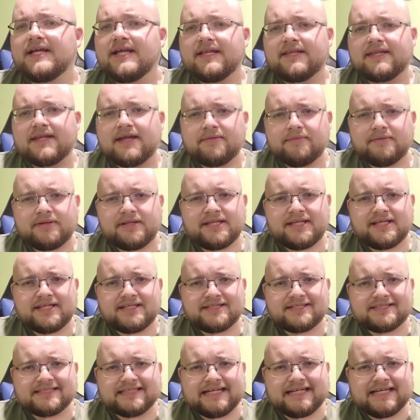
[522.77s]
Not really a
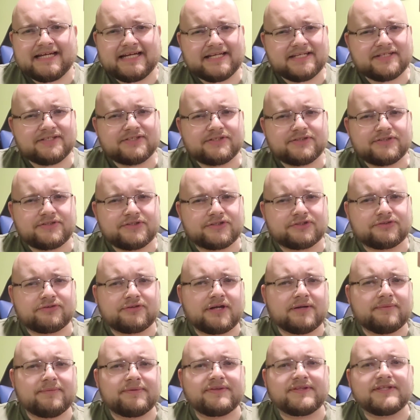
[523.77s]
ton to
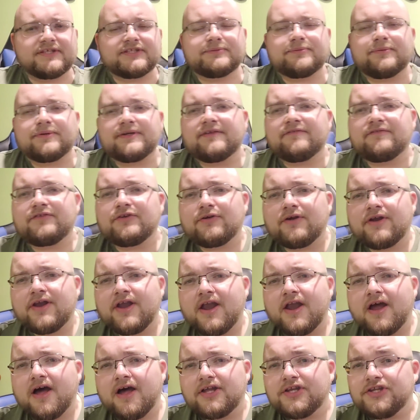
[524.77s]
describe with this one if you're a
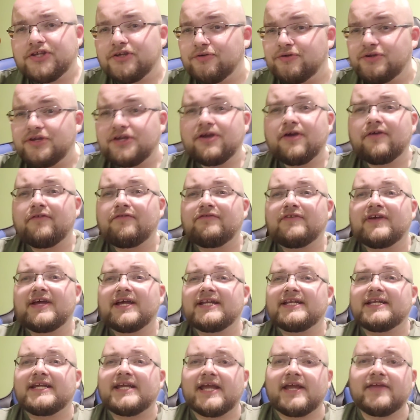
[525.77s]
non-Yu-Gi-Oh
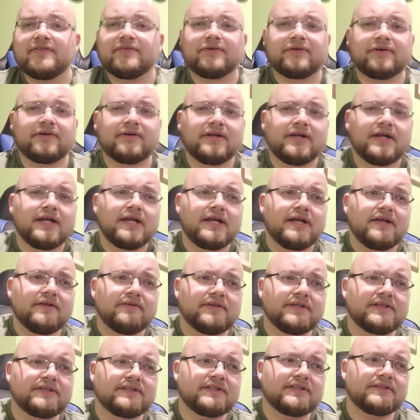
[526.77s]
fan either.
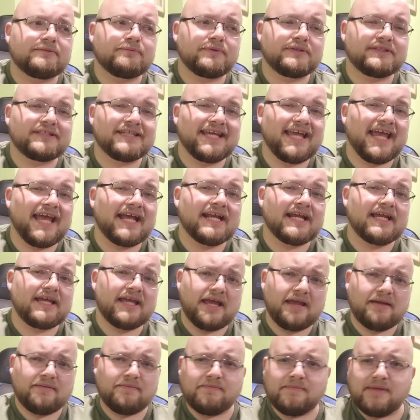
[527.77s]
This is, once again, a
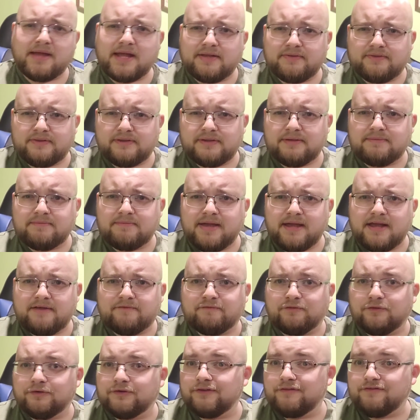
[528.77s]
game mainly made
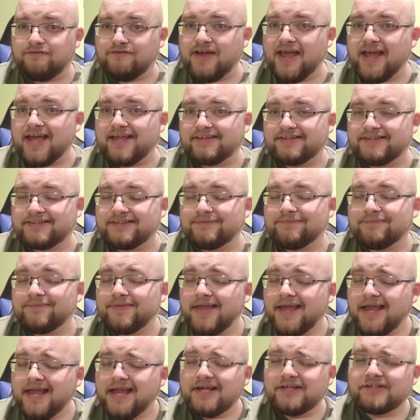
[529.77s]
for the fans.
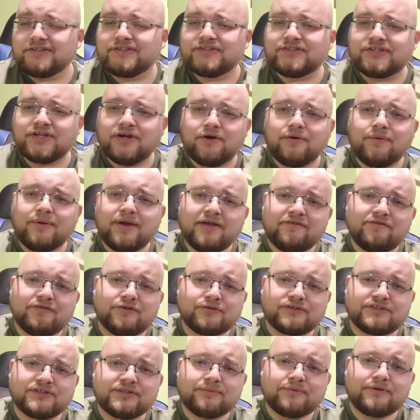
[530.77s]
So, if
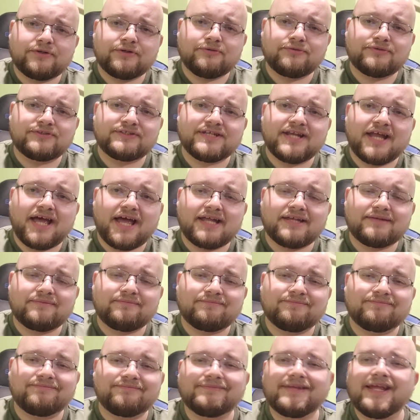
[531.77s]
you're someone who's not
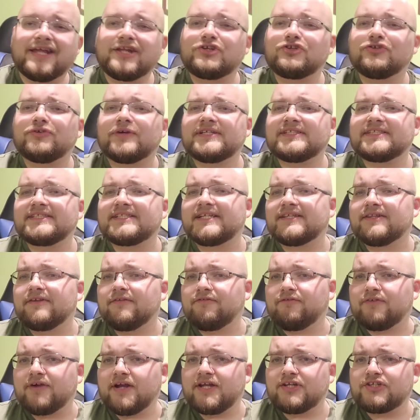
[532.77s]
interested in the
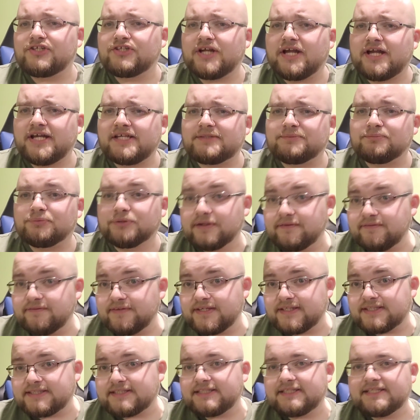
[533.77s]
franchise
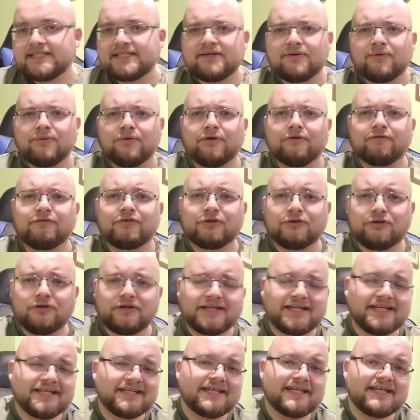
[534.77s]
previously, or if you're
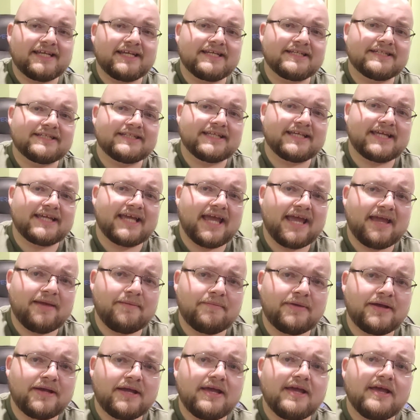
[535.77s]
looking to get into the
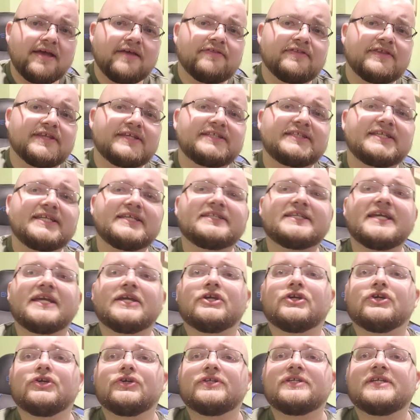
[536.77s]
game, this is a
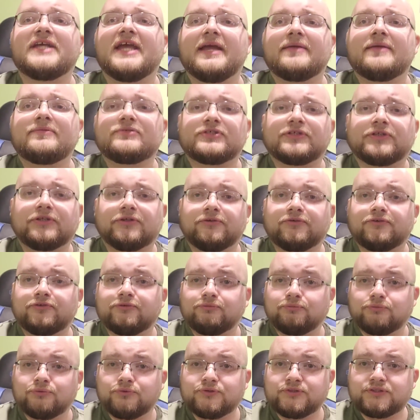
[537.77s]
good game to learn the
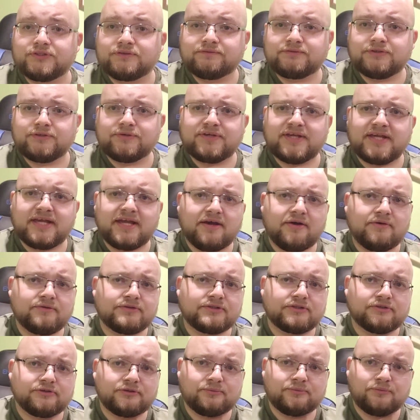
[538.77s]
rules of Yu-Gi-Oh!,
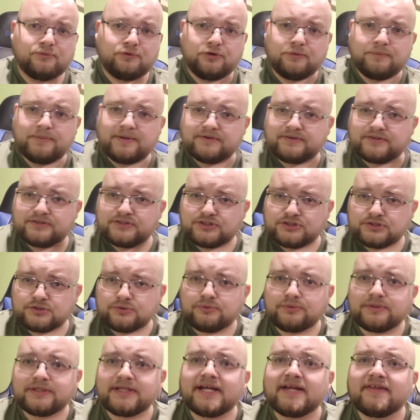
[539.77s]
to learn more about the
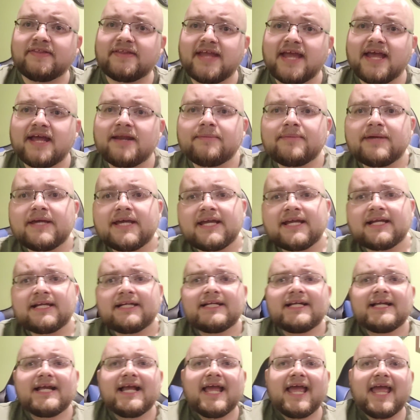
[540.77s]
story and the anime,
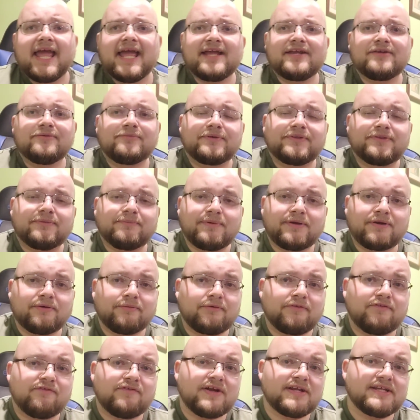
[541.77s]
and with the better
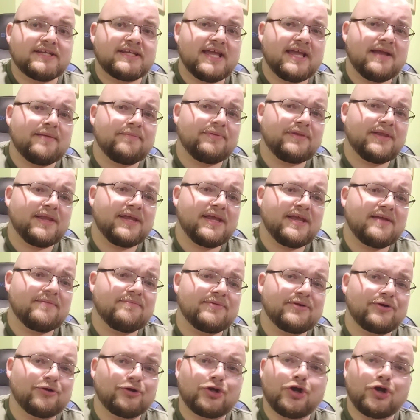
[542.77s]
refined gameplay and better